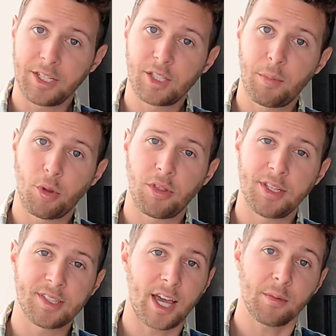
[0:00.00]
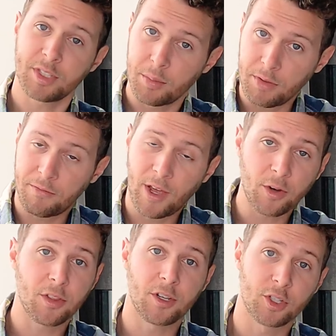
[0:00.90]
Links to both of these items can be
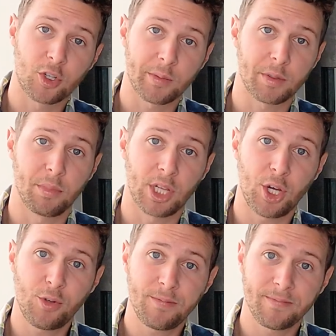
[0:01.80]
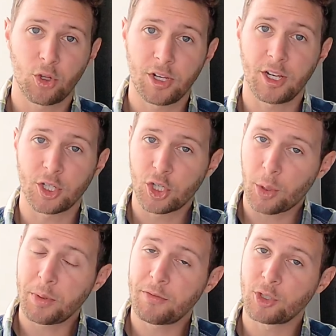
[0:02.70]
found in the description below. You'll need a
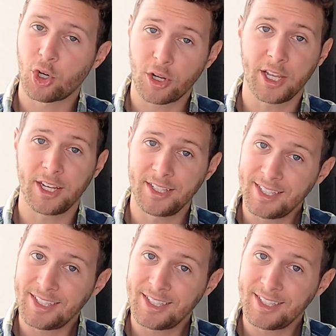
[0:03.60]
Sharpie for drawing any